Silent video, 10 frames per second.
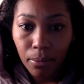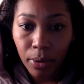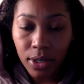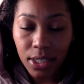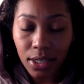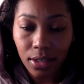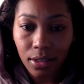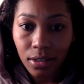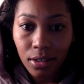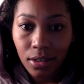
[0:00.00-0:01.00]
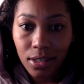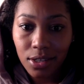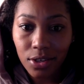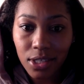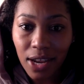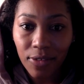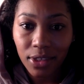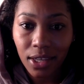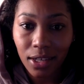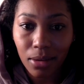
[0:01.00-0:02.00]
person, this little
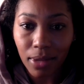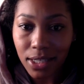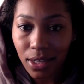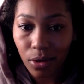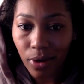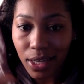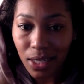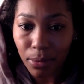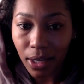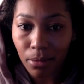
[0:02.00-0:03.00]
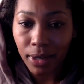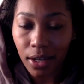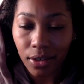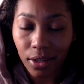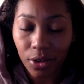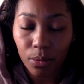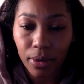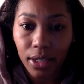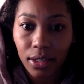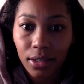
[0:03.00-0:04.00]
7th kingdom that's going to rise up and come down a little
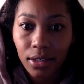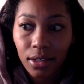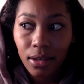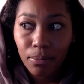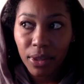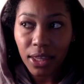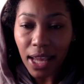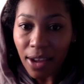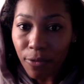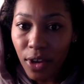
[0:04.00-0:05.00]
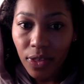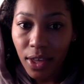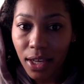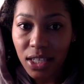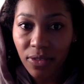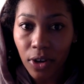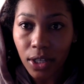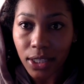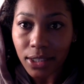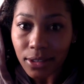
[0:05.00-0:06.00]
bit. But everything is
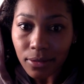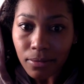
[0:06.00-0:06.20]
falling.